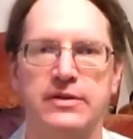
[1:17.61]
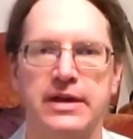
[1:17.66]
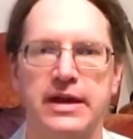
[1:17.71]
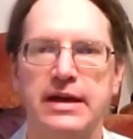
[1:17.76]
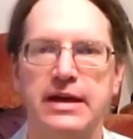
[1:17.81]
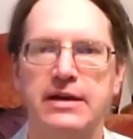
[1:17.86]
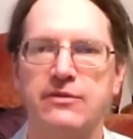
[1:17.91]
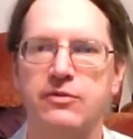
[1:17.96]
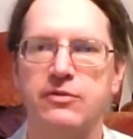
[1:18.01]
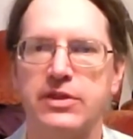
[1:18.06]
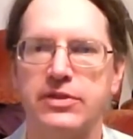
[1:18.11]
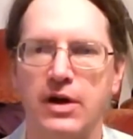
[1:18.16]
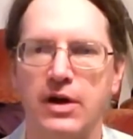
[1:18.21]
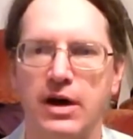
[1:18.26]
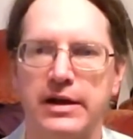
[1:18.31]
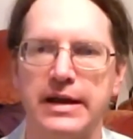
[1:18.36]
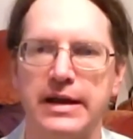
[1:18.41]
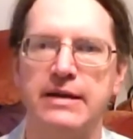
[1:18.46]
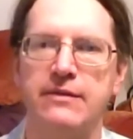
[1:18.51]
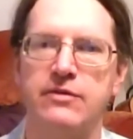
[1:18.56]
Every
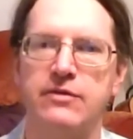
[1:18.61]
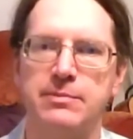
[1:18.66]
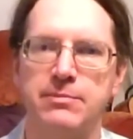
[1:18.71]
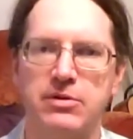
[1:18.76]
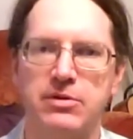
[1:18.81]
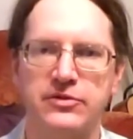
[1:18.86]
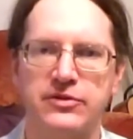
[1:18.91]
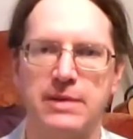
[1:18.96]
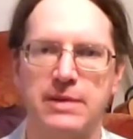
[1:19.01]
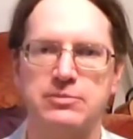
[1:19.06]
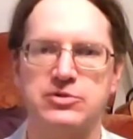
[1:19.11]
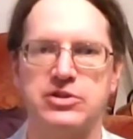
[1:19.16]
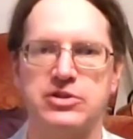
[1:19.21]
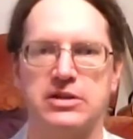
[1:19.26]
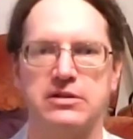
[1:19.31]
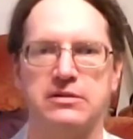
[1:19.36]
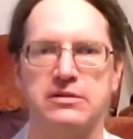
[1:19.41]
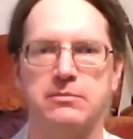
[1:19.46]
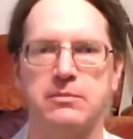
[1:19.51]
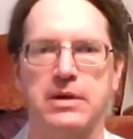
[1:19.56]
thought, every
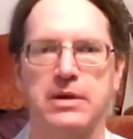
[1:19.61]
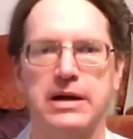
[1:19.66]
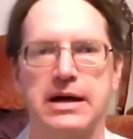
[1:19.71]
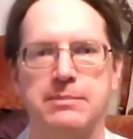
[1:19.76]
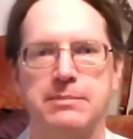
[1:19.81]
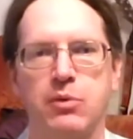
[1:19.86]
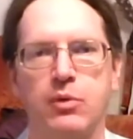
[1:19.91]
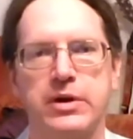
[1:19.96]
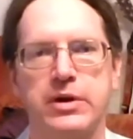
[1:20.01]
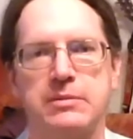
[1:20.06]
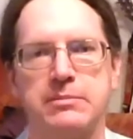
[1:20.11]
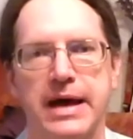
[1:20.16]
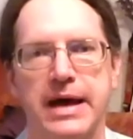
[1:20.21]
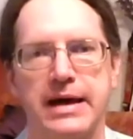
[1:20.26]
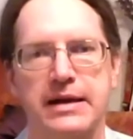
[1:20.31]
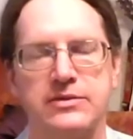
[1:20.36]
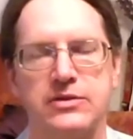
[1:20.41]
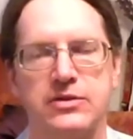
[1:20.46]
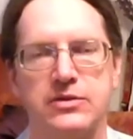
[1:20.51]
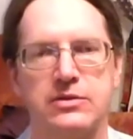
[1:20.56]
perception uh, pointing
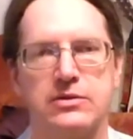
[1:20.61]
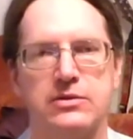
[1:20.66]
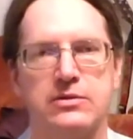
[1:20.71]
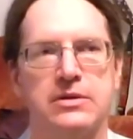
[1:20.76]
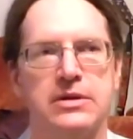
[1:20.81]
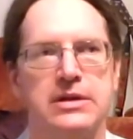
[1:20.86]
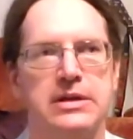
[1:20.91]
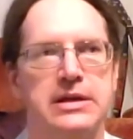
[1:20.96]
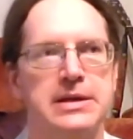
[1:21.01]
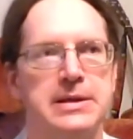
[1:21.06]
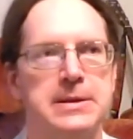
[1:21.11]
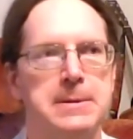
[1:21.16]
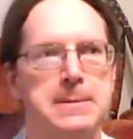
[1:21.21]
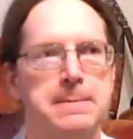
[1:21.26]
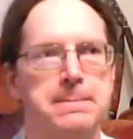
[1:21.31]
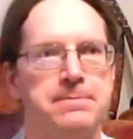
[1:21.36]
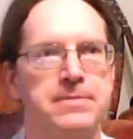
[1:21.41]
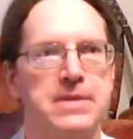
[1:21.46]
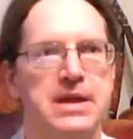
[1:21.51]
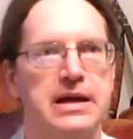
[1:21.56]
back to,
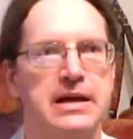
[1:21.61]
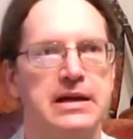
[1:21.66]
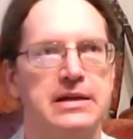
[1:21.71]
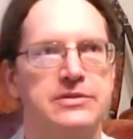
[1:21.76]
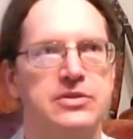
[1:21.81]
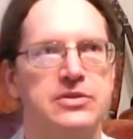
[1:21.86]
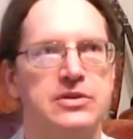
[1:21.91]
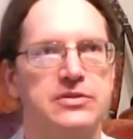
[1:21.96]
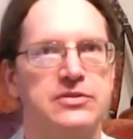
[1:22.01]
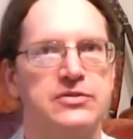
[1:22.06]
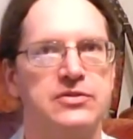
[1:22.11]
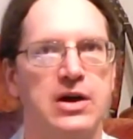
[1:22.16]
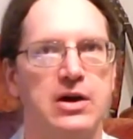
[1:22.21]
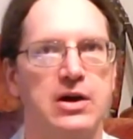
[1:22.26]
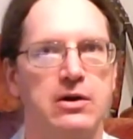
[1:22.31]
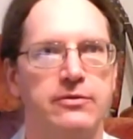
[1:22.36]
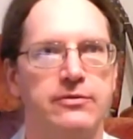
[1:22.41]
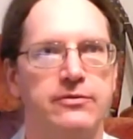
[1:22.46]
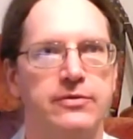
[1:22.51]
uh, to self.